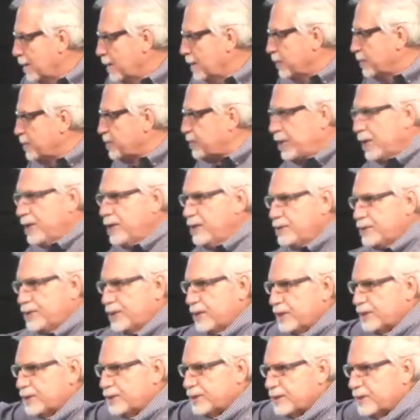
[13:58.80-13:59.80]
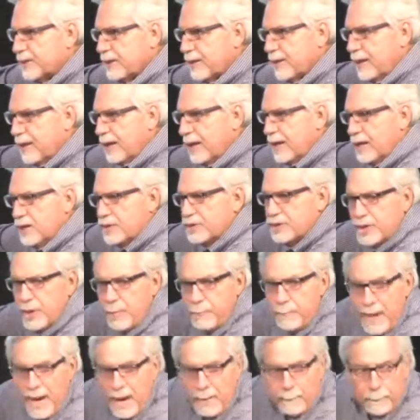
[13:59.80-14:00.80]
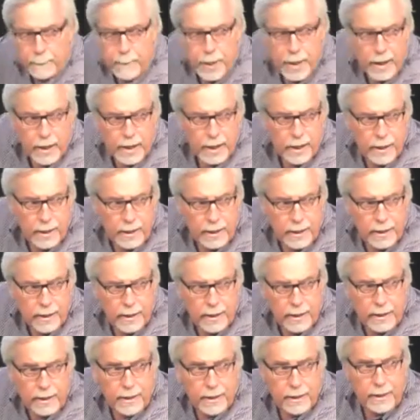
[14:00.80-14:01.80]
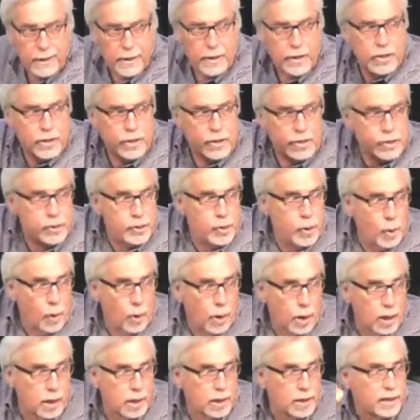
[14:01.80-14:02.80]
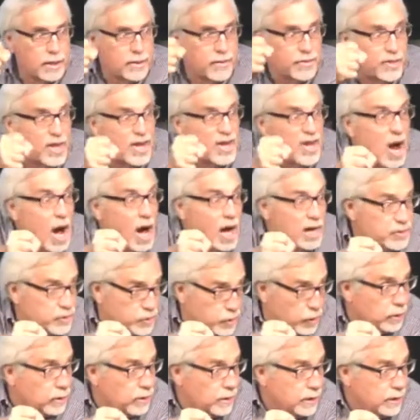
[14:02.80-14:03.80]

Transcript: Jesus is the pump. You're the nozzle